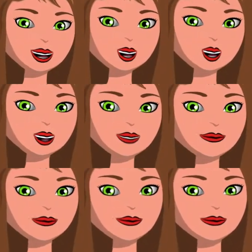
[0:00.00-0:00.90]
Hello.
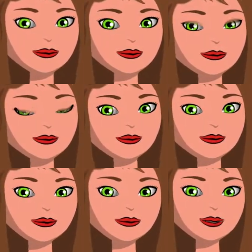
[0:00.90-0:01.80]

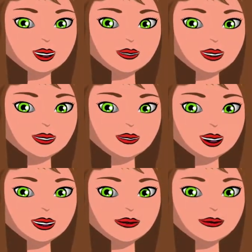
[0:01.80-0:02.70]

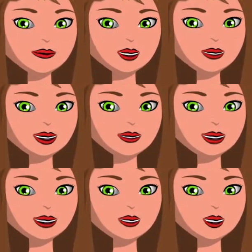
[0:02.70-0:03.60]
SafetyNex is an
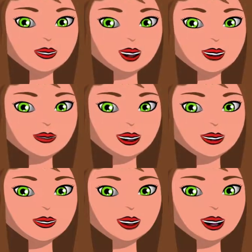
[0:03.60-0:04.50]
application that
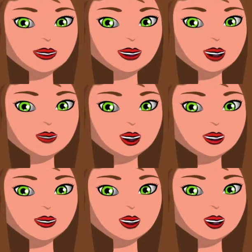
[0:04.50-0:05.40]
runs on your mobile
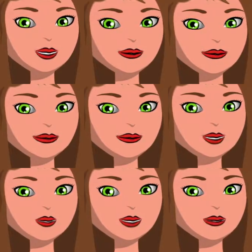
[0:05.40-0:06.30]
phone
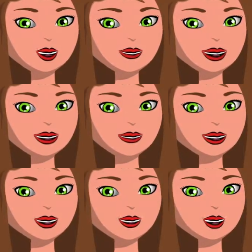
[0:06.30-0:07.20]
or other
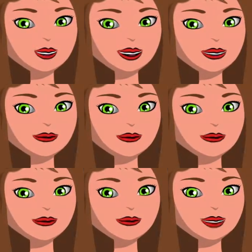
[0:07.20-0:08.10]
electronic device
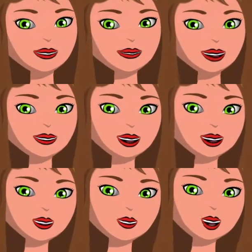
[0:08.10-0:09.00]
and that
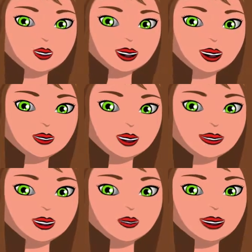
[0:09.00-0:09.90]
alerts you when your
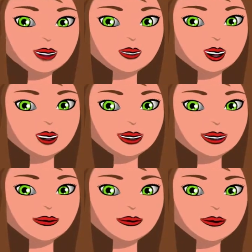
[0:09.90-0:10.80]
driving
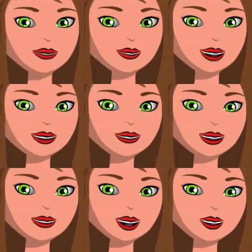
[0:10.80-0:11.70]
behavior is
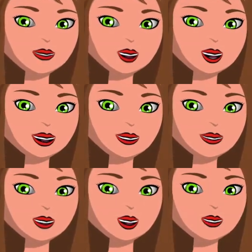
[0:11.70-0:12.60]
inadequate to the
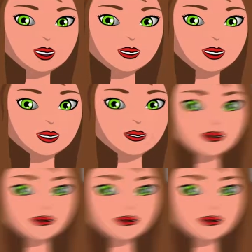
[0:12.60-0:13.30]
road context.